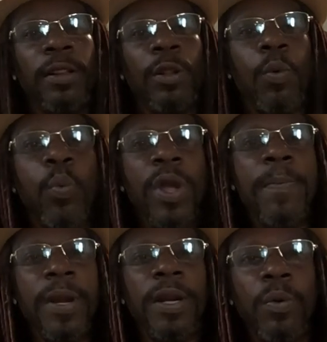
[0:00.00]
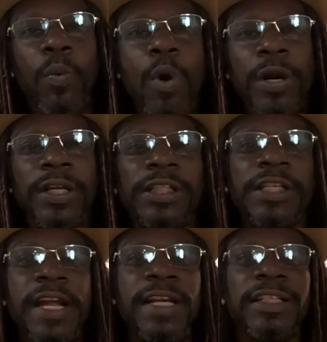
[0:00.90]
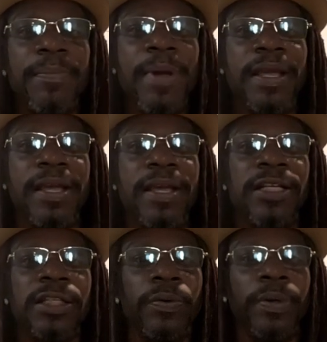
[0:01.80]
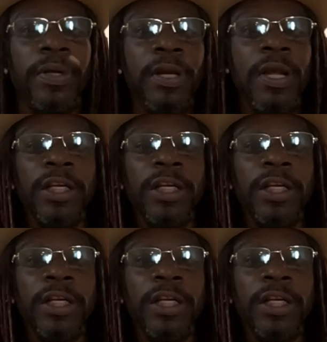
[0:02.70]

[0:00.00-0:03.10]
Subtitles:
The women want this chance to make history.